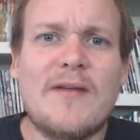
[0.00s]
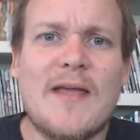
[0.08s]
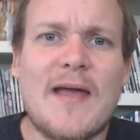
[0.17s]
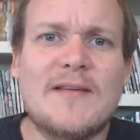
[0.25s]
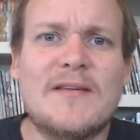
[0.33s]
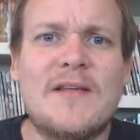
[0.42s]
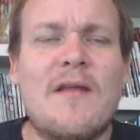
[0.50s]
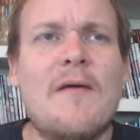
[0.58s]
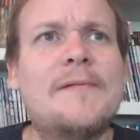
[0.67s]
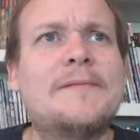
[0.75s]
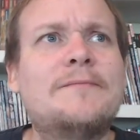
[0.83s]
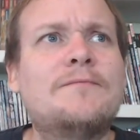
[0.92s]
any acid. A
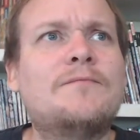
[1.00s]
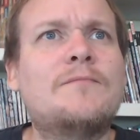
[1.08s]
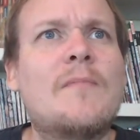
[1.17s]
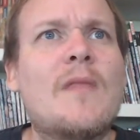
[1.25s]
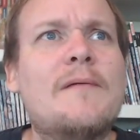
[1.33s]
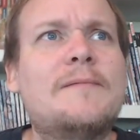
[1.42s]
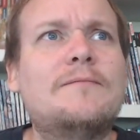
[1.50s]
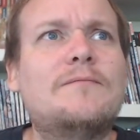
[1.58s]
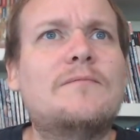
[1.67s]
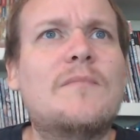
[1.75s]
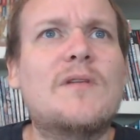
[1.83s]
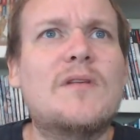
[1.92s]

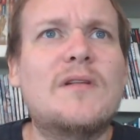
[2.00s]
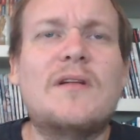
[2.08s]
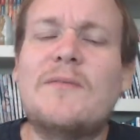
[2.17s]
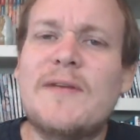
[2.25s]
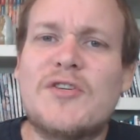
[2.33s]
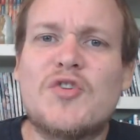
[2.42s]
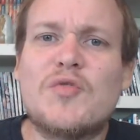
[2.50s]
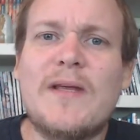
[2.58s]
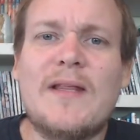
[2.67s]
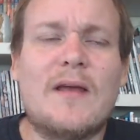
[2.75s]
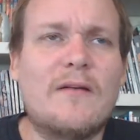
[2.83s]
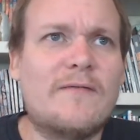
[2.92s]
little bit
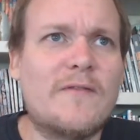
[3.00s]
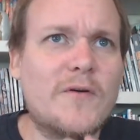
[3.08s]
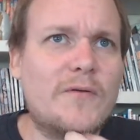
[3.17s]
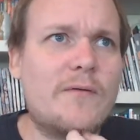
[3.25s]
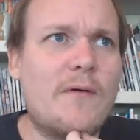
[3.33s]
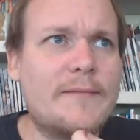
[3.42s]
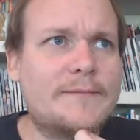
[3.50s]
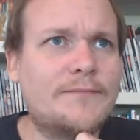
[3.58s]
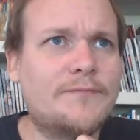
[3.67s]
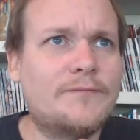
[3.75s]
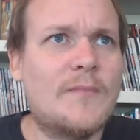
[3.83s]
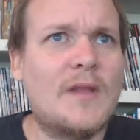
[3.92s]
sweet like a fruit,
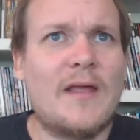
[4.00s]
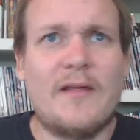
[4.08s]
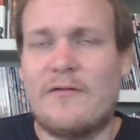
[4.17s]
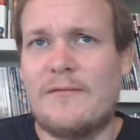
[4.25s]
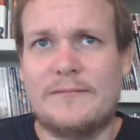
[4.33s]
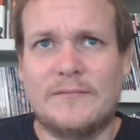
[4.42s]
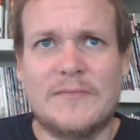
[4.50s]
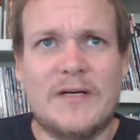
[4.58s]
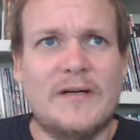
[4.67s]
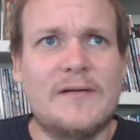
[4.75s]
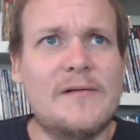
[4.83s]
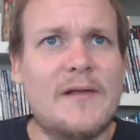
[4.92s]
like
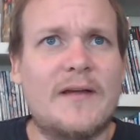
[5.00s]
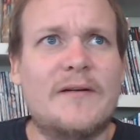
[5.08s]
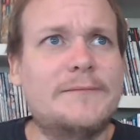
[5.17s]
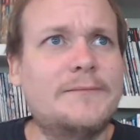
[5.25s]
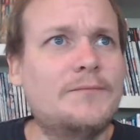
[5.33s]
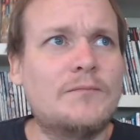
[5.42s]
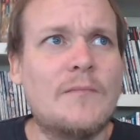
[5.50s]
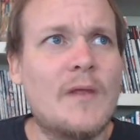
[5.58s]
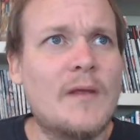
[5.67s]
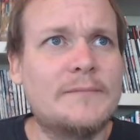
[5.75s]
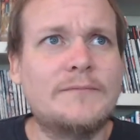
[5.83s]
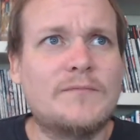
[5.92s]
a
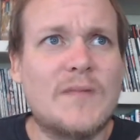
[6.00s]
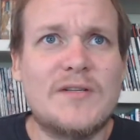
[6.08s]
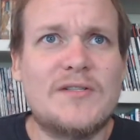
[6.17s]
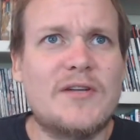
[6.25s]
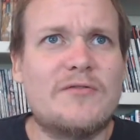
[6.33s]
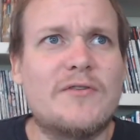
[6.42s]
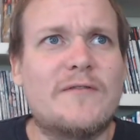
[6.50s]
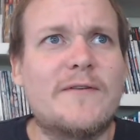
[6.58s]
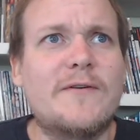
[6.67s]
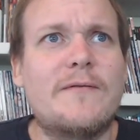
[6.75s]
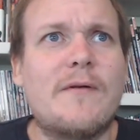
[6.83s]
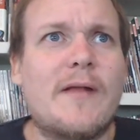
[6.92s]
citrus
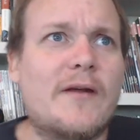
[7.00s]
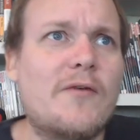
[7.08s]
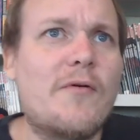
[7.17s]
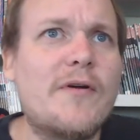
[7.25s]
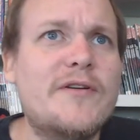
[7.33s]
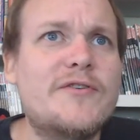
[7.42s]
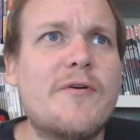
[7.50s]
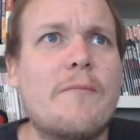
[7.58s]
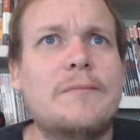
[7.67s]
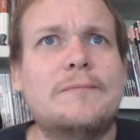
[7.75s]
fruit, like an orange.